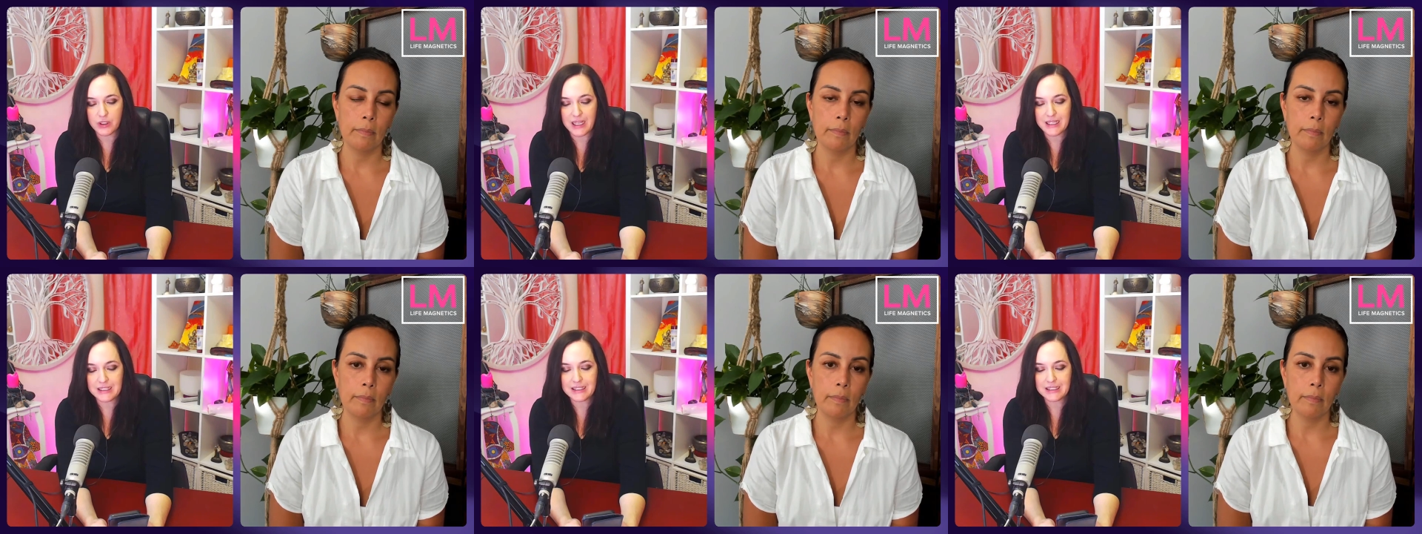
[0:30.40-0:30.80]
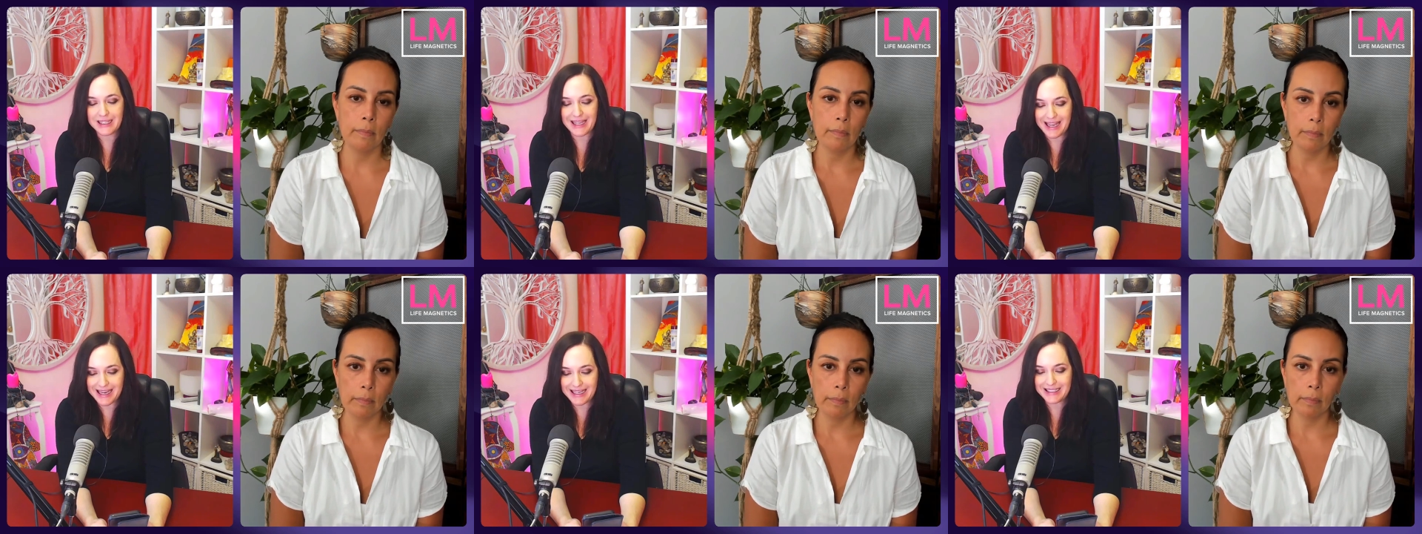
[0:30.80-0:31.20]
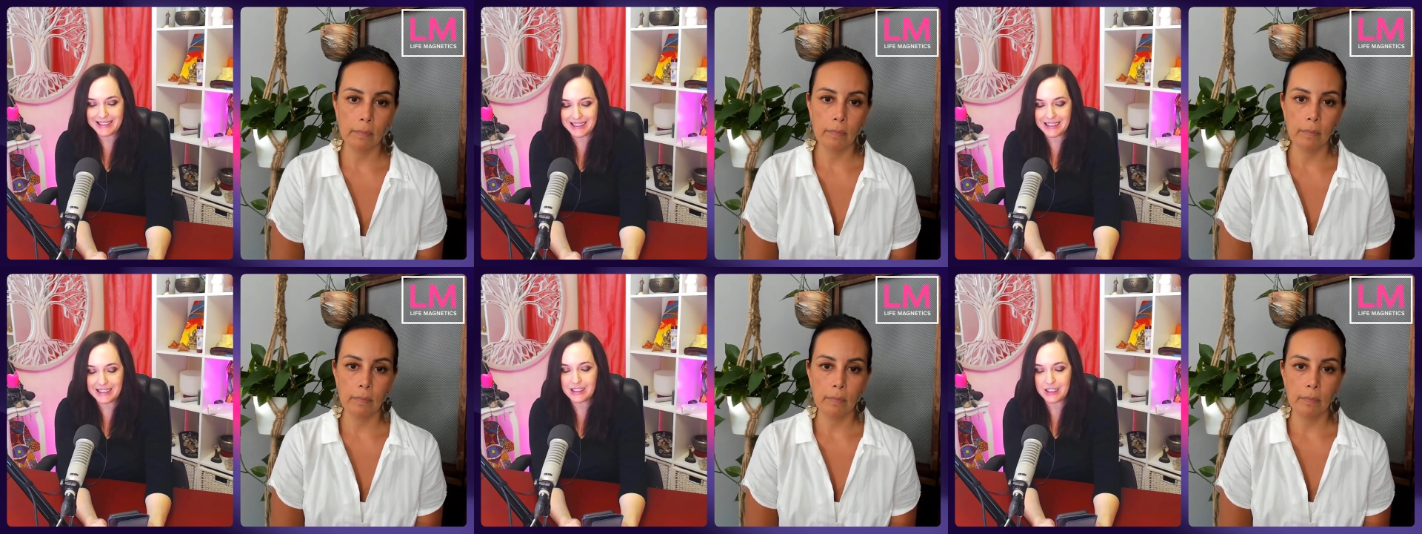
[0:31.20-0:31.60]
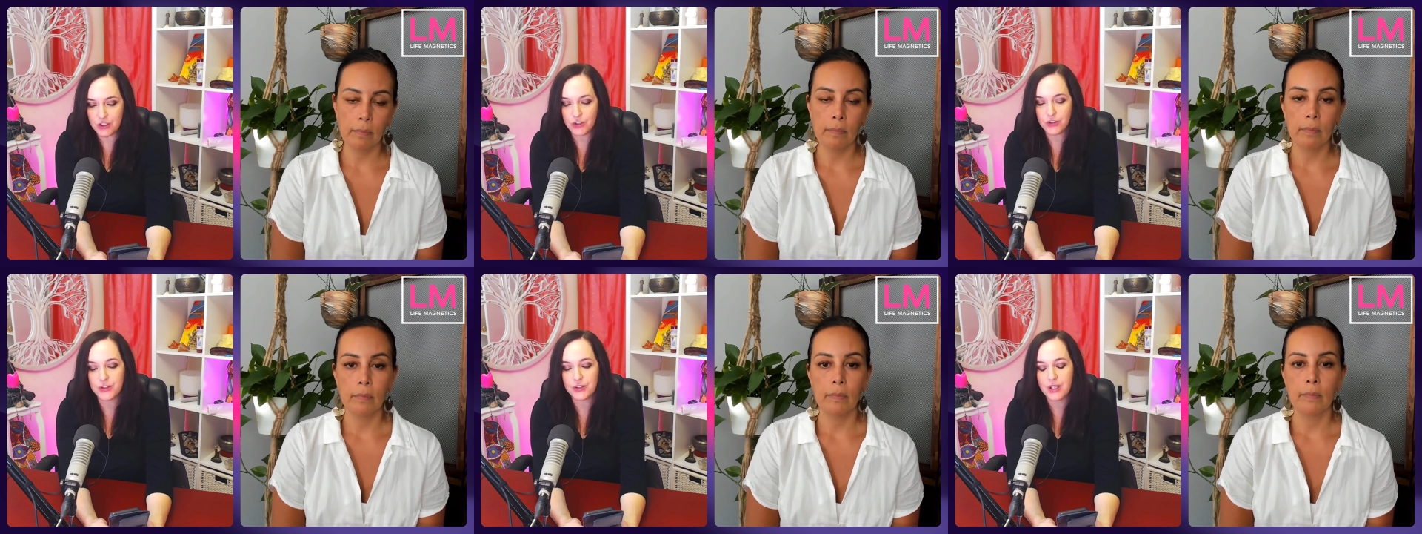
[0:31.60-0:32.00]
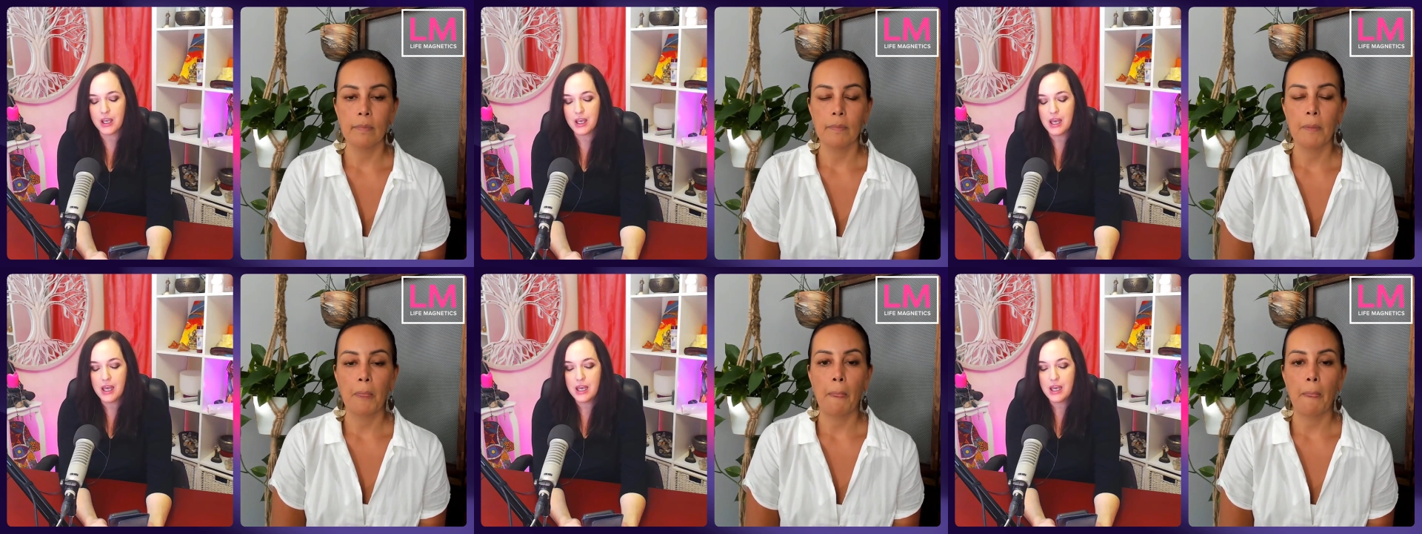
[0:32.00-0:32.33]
Speaker 1: the last 18 years.